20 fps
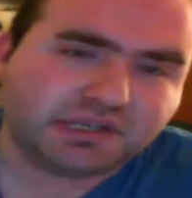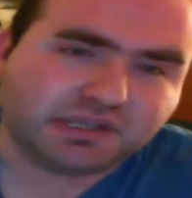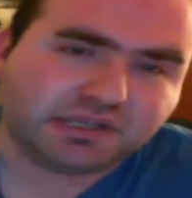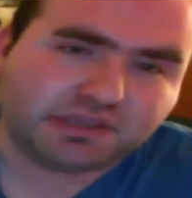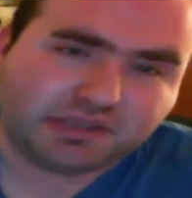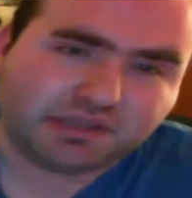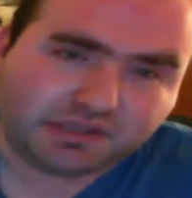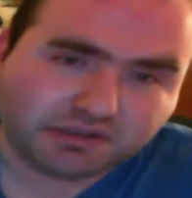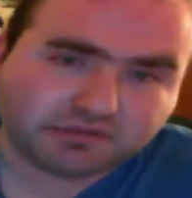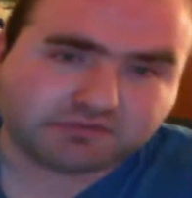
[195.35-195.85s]

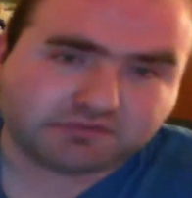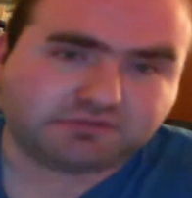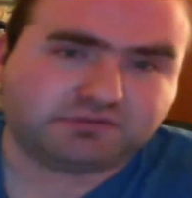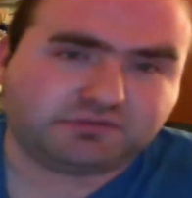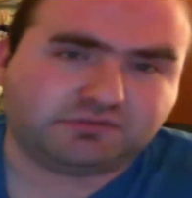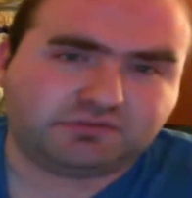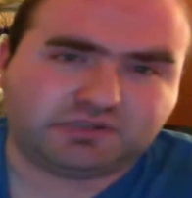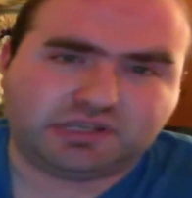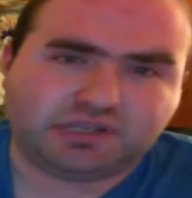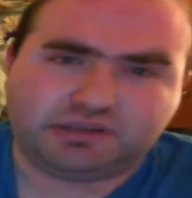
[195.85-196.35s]
and the other
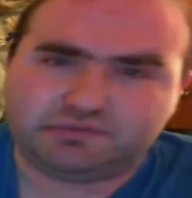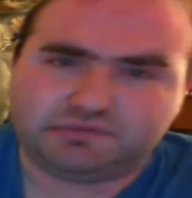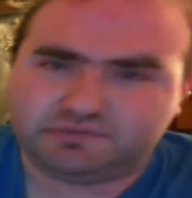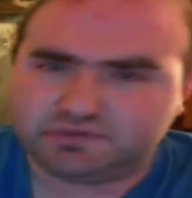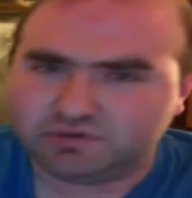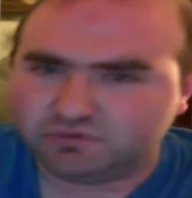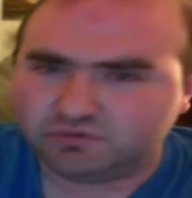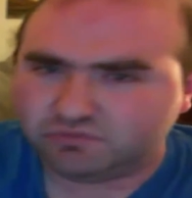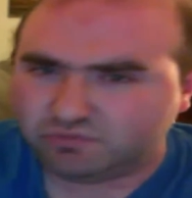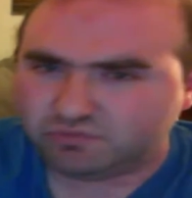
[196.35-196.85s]
2
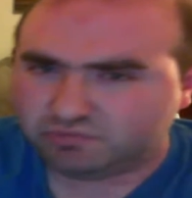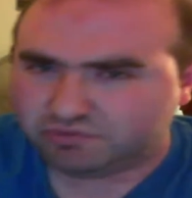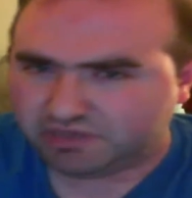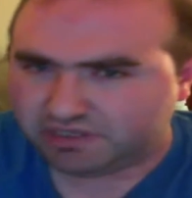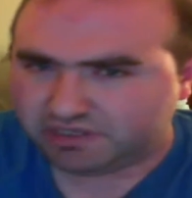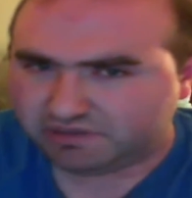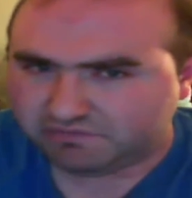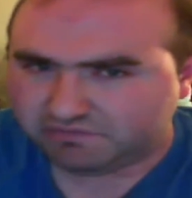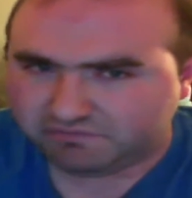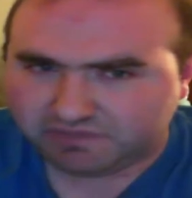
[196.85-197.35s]
teams will
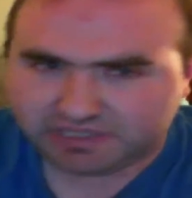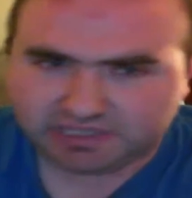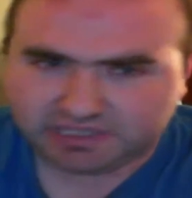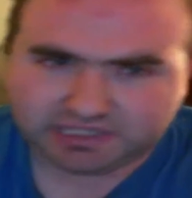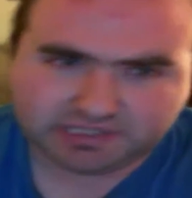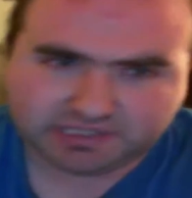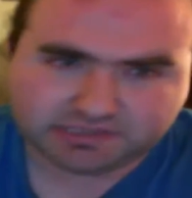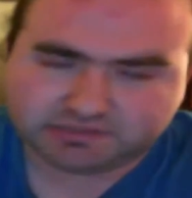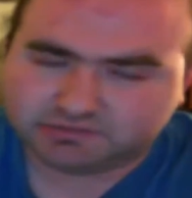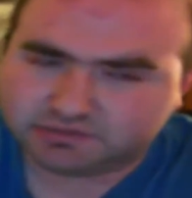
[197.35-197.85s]
play the
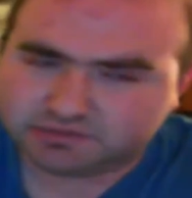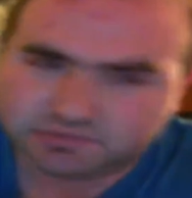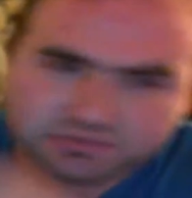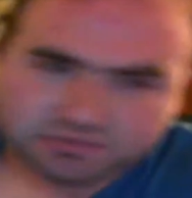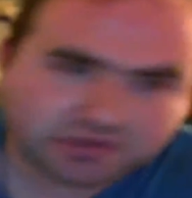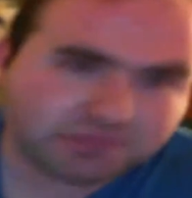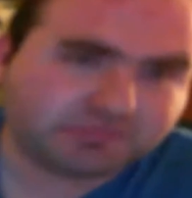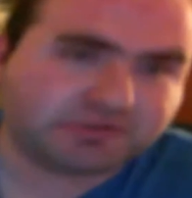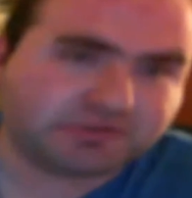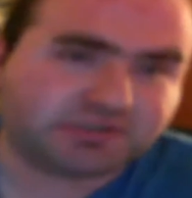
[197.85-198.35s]
villains. So it's
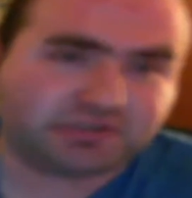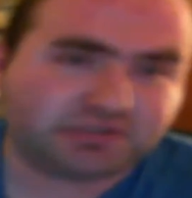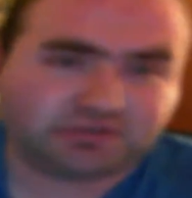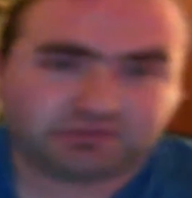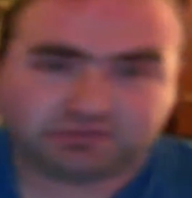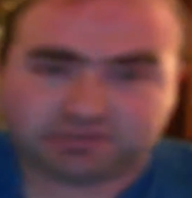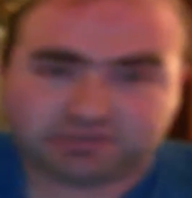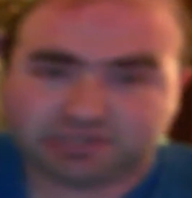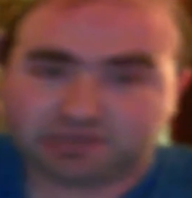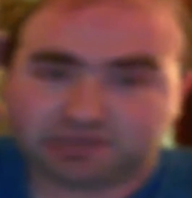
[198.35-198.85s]
pretty much this
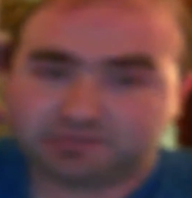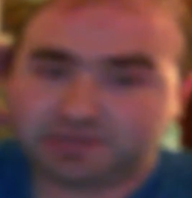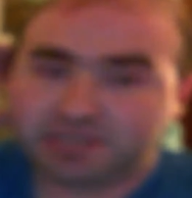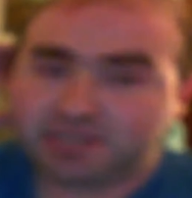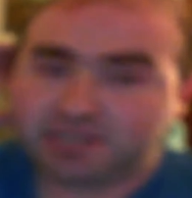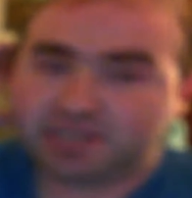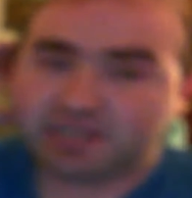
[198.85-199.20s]
whole setup.